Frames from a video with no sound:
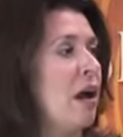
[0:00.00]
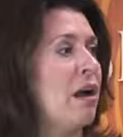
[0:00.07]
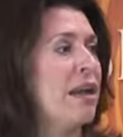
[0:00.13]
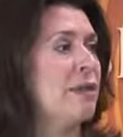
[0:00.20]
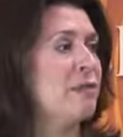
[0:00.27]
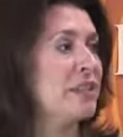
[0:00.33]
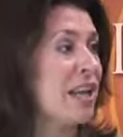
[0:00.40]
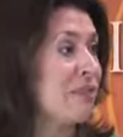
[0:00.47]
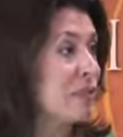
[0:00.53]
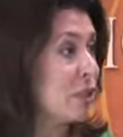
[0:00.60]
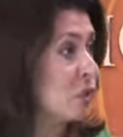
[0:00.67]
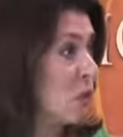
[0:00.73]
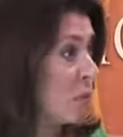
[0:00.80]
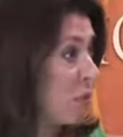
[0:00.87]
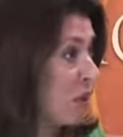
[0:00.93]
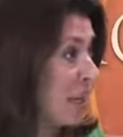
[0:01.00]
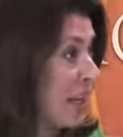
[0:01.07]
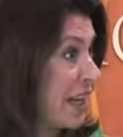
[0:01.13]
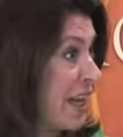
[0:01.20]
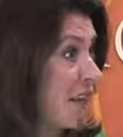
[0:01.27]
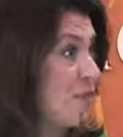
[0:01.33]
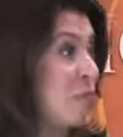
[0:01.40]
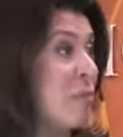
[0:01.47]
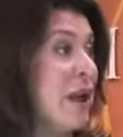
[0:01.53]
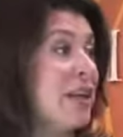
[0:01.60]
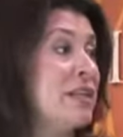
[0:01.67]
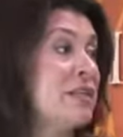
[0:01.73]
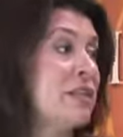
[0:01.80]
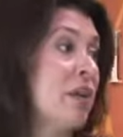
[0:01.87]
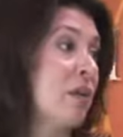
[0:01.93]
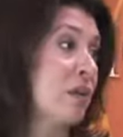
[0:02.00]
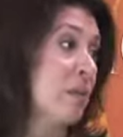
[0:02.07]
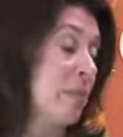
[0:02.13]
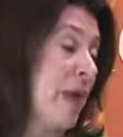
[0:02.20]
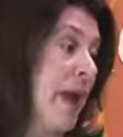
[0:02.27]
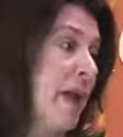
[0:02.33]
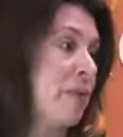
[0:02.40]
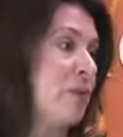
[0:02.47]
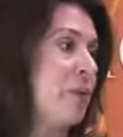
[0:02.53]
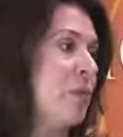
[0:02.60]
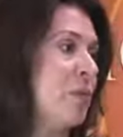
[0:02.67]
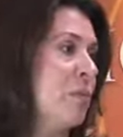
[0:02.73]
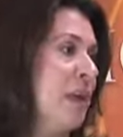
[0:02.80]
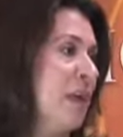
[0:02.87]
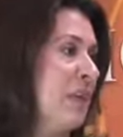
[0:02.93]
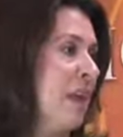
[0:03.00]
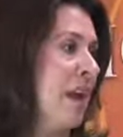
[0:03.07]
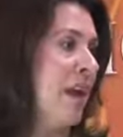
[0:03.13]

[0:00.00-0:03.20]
He was having trouble getting out of bed to go to the bathroom, and